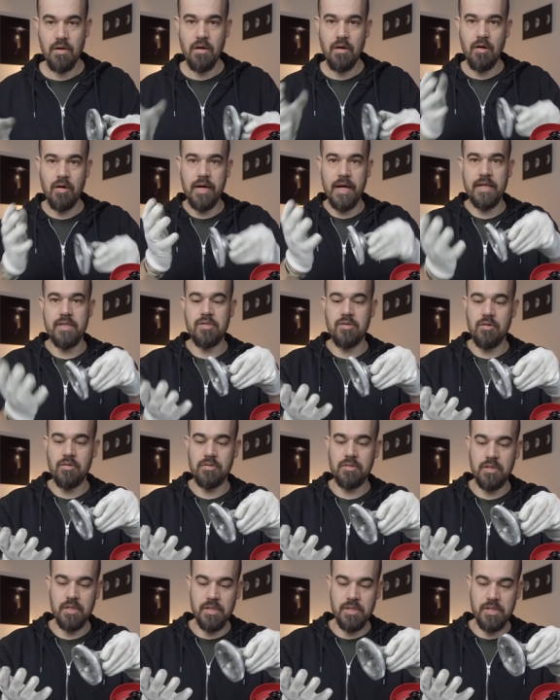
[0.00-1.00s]
Okay, so
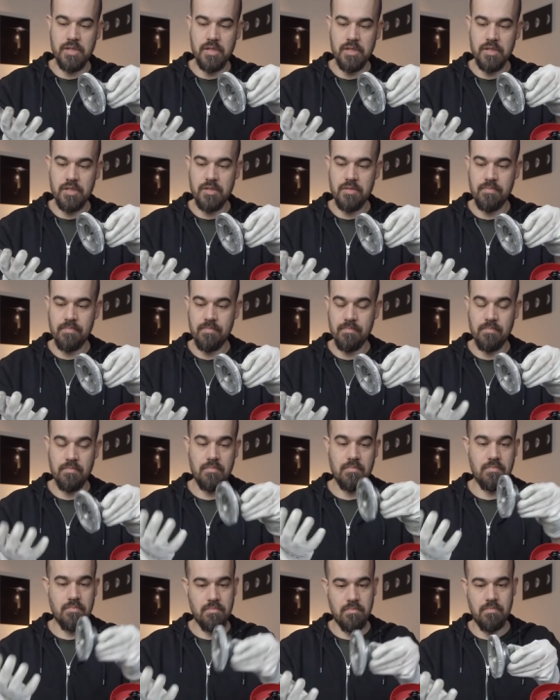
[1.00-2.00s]
this is
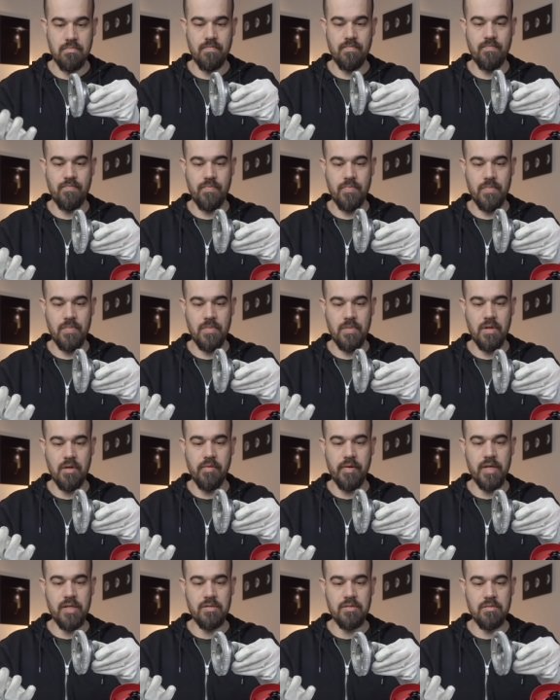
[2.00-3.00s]

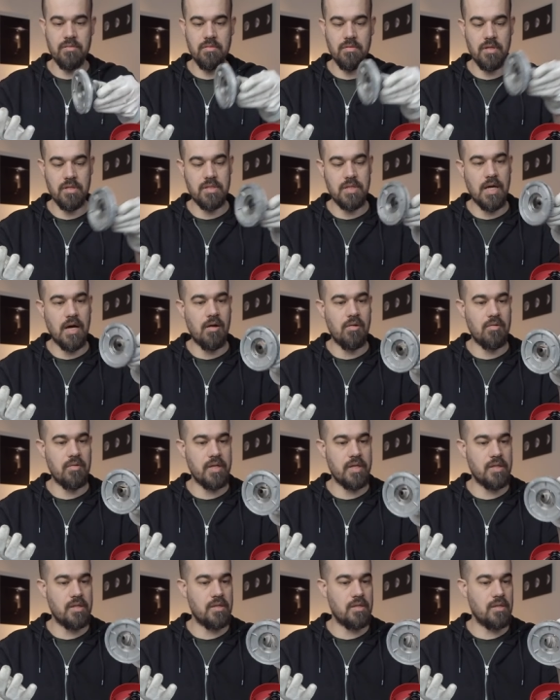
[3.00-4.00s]
grease. It's now
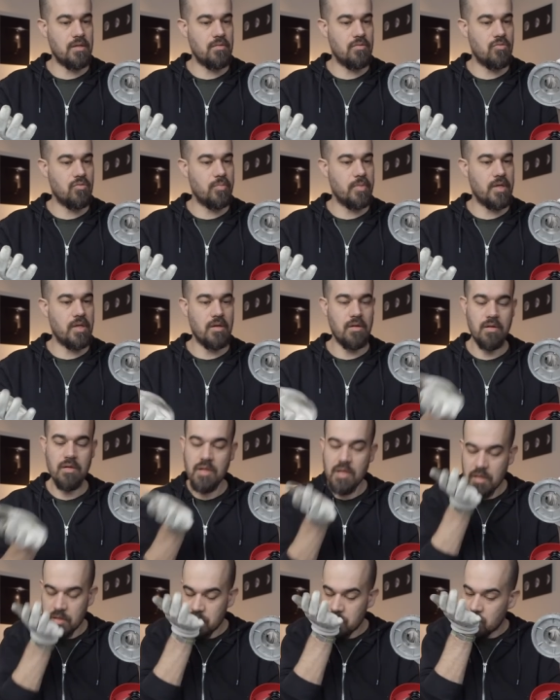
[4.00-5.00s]
ready to be
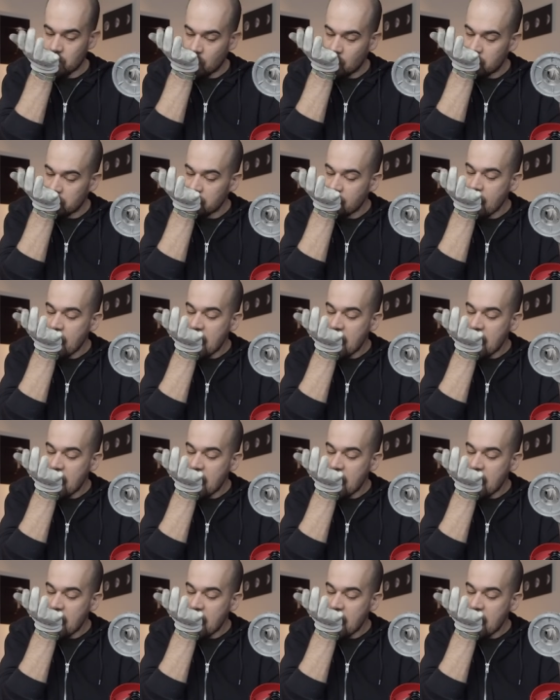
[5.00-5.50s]
inserted.